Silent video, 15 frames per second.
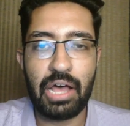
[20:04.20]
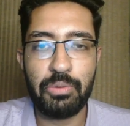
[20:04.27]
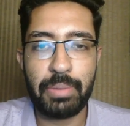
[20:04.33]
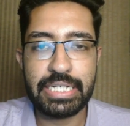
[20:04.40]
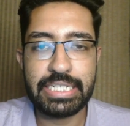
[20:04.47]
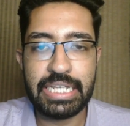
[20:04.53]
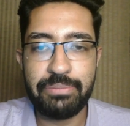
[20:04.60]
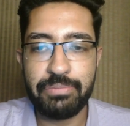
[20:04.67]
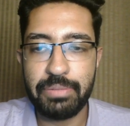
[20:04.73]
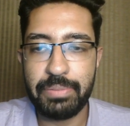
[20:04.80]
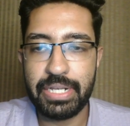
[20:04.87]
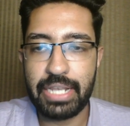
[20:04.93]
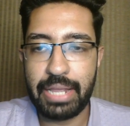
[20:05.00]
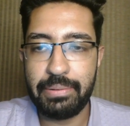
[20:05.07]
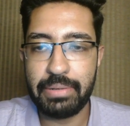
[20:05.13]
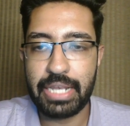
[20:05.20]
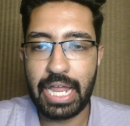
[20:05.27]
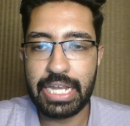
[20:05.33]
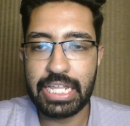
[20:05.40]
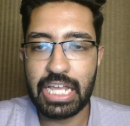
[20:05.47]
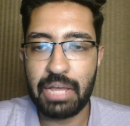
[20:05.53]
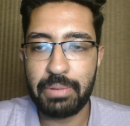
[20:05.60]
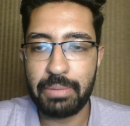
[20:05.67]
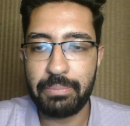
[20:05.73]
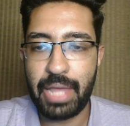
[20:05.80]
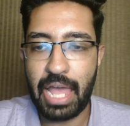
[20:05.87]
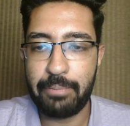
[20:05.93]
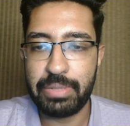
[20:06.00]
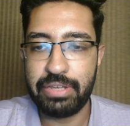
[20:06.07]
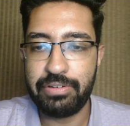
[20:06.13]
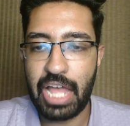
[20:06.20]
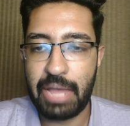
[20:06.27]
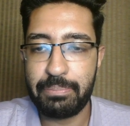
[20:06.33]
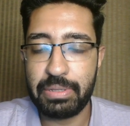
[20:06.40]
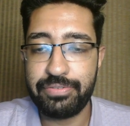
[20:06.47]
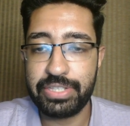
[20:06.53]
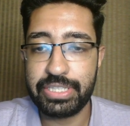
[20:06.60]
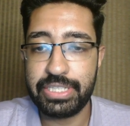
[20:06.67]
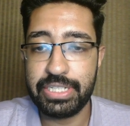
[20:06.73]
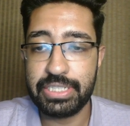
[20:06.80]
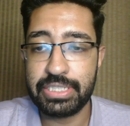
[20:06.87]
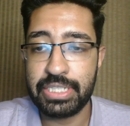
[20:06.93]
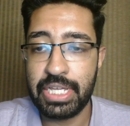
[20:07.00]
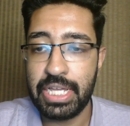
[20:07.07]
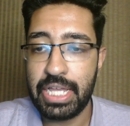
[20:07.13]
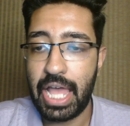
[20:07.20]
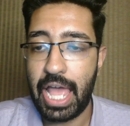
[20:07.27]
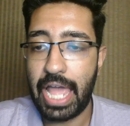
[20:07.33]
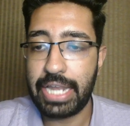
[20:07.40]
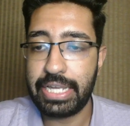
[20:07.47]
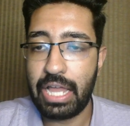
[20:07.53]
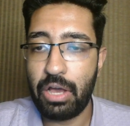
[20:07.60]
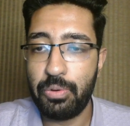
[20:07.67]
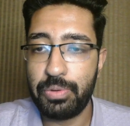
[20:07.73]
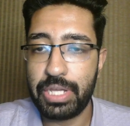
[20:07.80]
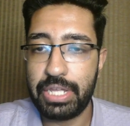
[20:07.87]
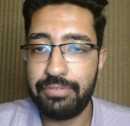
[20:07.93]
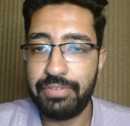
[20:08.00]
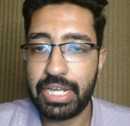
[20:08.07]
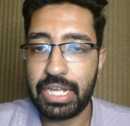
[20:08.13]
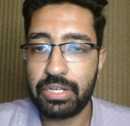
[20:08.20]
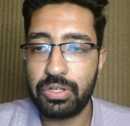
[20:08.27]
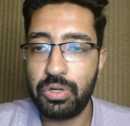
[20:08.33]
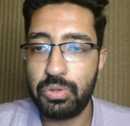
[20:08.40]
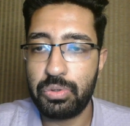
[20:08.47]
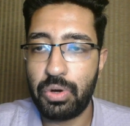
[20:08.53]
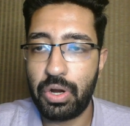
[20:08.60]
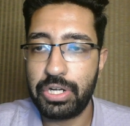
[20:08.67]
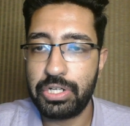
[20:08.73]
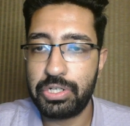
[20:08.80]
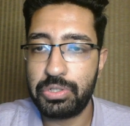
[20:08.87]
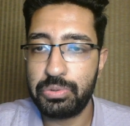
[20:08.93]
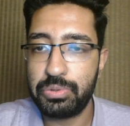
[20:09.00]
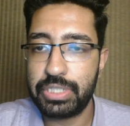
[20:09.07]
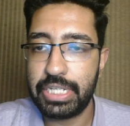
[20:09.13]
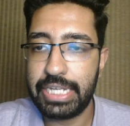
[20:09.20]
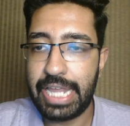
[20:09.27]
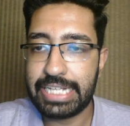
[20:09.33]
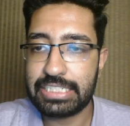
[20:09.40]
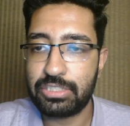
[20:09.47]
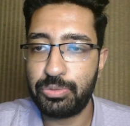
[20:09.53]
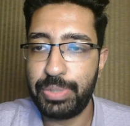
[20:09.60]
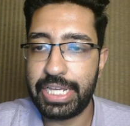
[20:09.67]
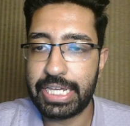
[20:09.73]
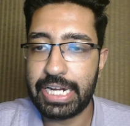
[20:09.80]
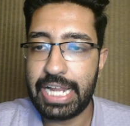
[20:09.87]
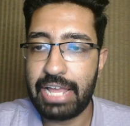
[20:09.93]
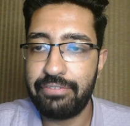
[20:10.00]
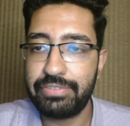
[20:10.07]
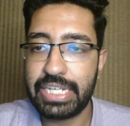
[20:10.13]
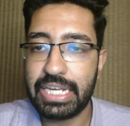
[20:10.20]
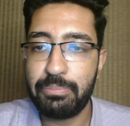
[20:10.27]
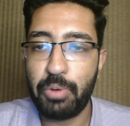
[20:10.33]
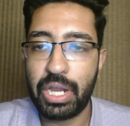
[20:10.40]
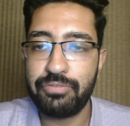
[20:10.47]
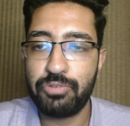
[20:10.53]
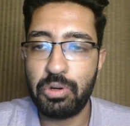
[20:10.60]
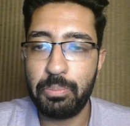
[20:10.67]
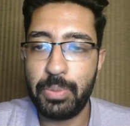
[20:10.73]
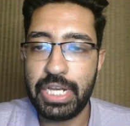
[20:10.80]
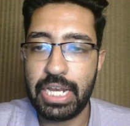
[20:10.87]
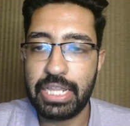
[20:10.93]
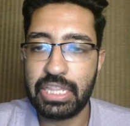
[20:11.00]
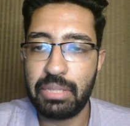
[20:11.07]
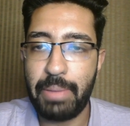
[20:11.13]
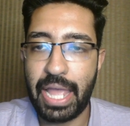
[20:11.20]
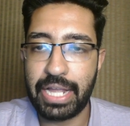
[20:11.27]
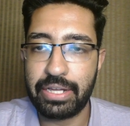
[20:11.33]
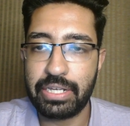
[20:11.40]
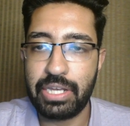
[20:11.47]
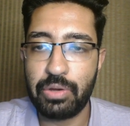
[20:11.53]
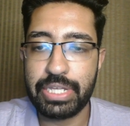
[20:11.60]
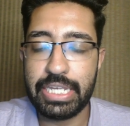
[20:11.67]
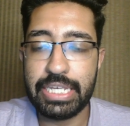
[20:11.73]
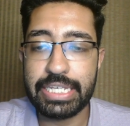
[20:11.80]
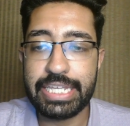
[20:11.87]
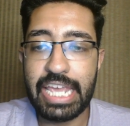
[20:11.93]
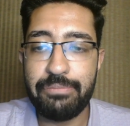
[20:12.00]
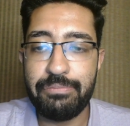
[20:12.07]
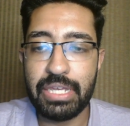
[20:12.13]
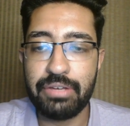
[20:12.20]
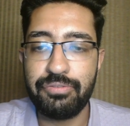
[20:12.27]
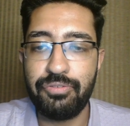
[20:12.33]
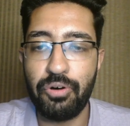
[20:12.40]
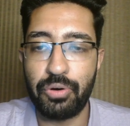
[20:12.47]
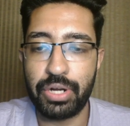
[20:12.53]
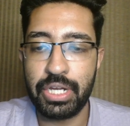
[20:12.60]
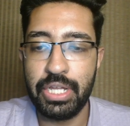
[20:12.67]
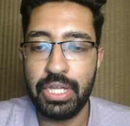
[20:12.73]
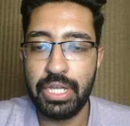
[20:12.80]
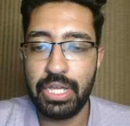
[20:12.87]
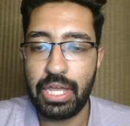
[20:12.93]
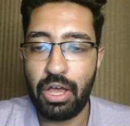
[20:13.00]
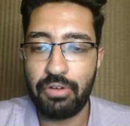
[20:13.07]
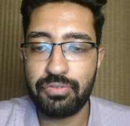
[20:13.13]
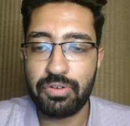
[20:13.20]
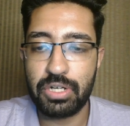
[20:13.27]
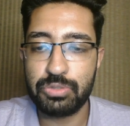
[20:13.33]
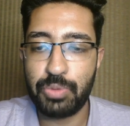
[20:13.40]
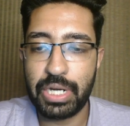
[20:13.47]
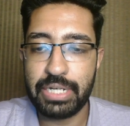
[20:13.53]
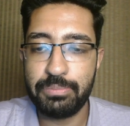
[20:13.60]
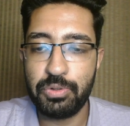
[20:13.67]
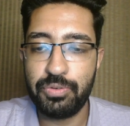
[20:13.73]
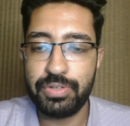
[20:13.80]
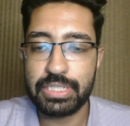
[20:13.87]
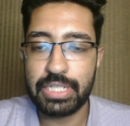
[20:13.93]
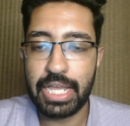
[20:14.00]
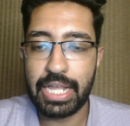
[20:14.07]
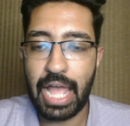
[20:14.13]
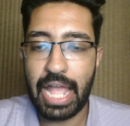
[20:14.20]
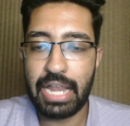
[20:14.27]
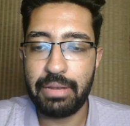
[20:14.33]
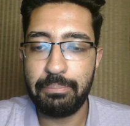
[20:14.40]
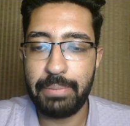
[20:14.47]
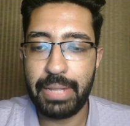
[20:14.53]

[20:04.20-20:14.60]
my team will be lining up. I'm happy with this. And now we can go on to the next week, right? I have 3.4 million in the bank now. In game week 4, of course, one move is like I'll